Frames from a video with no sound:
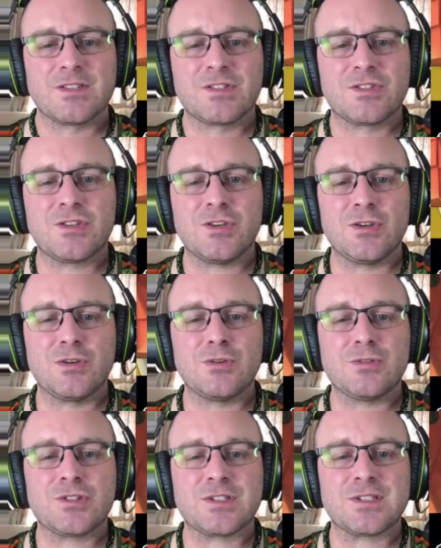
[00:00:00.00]

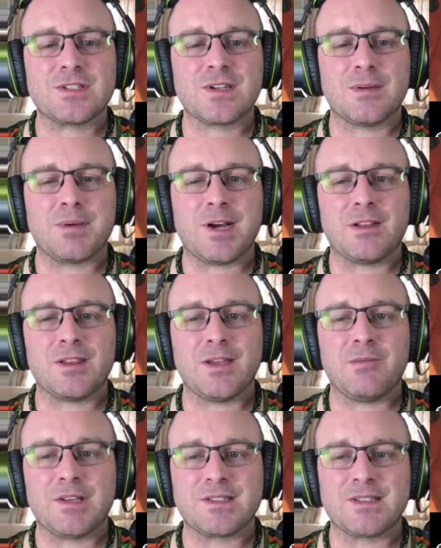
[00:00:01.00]
Stu just
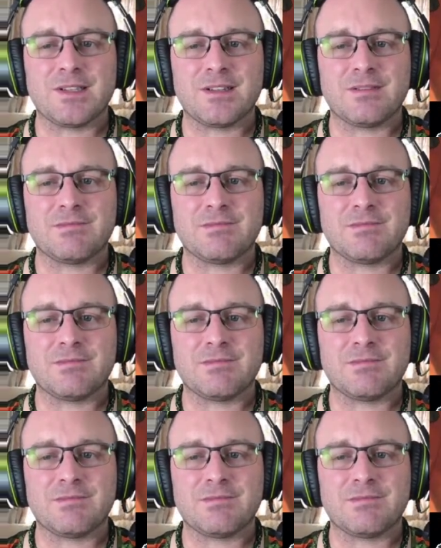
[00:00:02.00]
apparently wasn't